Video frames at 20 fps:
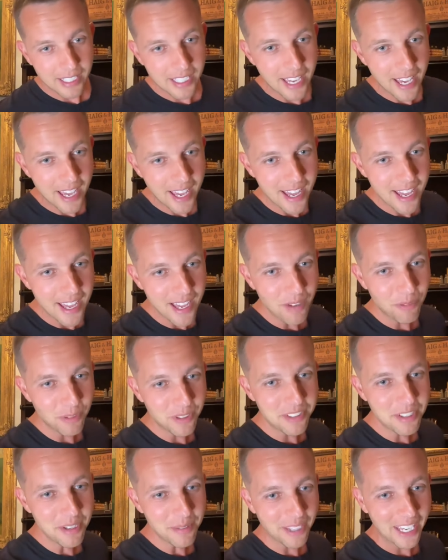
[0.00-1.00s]
Yeah,
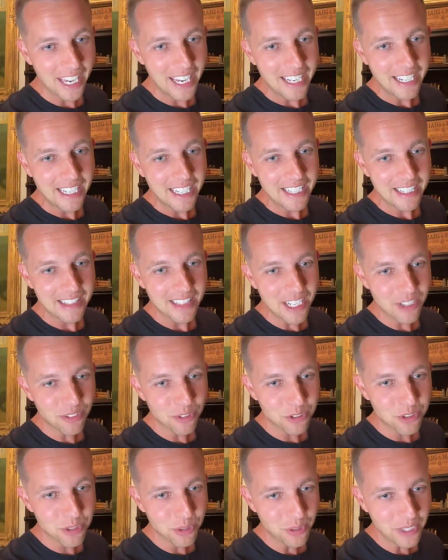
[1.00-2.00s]
what's up, Katie?
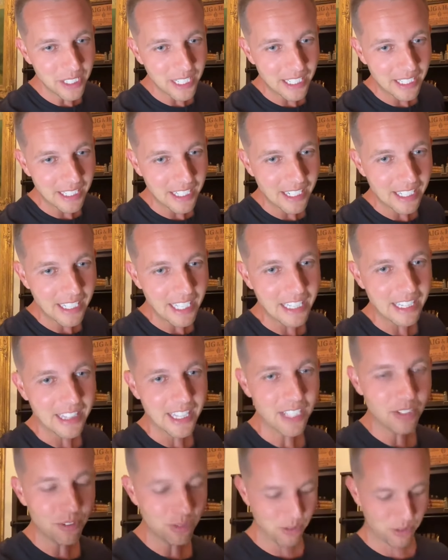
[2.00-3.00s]
Thanks for joining. Nikki,
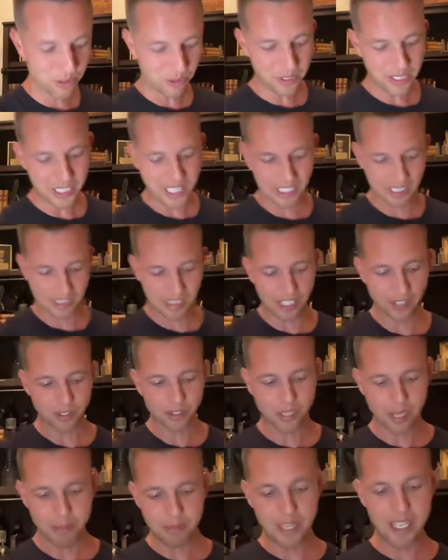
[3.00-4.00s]
thanks for joining. Thanks
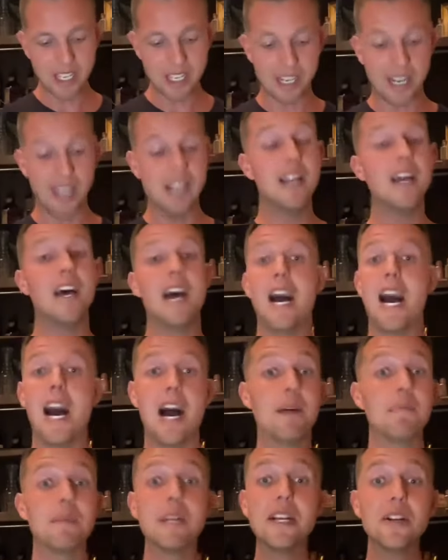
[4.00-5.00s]
for coming in.
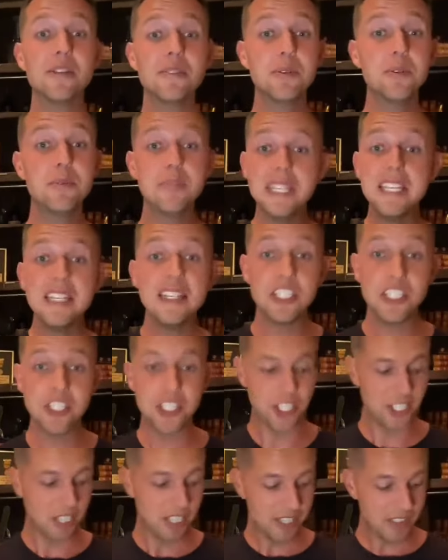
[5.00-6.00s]
I'm here to
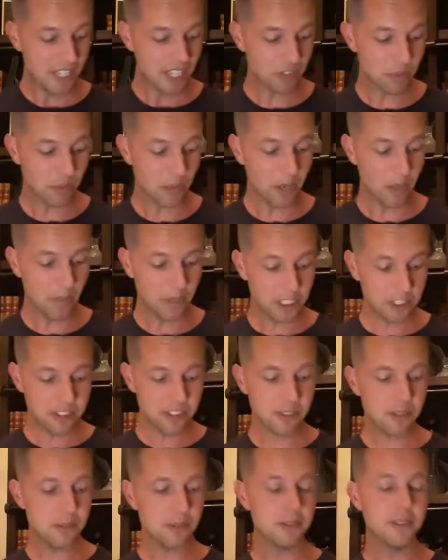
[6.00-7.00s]
teach. That's what I want to
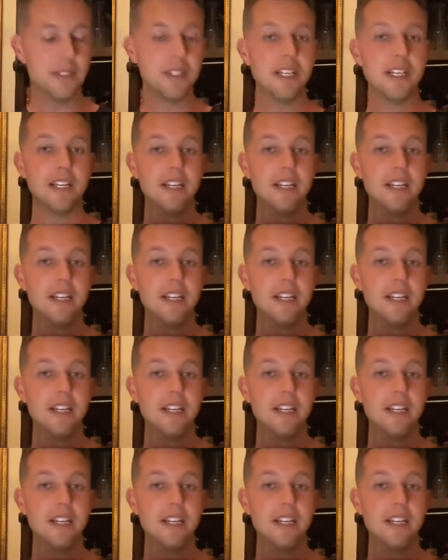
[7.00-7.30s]
do.